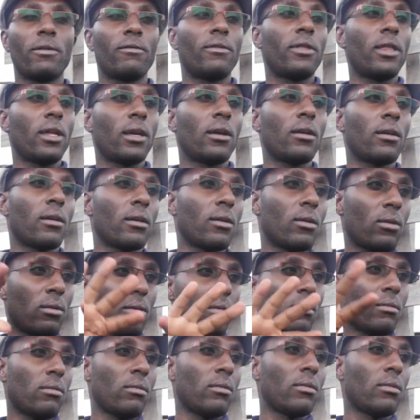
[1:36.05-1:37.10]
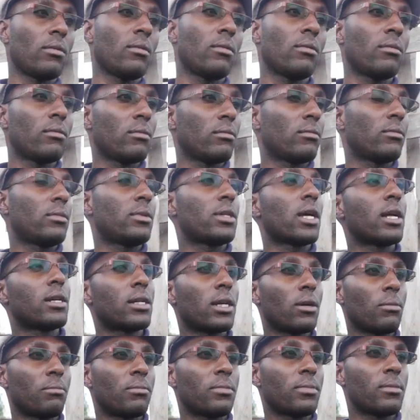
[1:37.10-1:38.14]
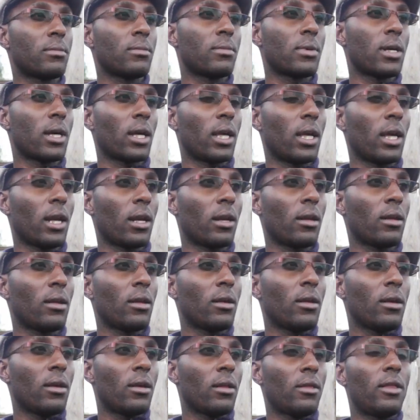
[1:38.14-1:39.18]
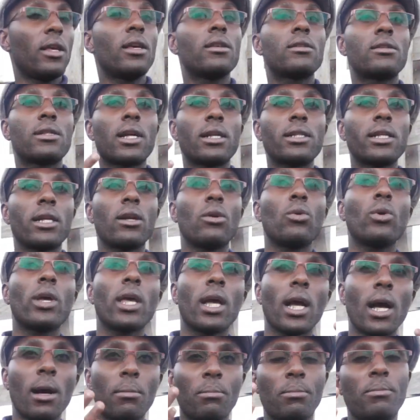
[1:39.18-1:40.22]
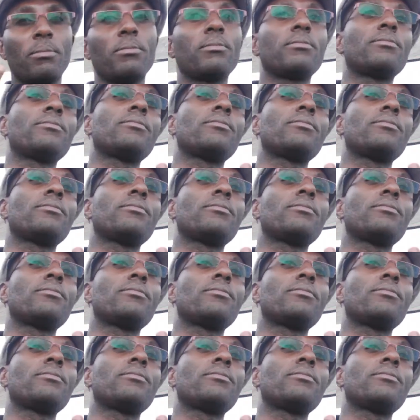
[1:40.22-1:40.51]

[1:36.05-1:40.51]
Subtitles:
everything turned up again. Things started looking up.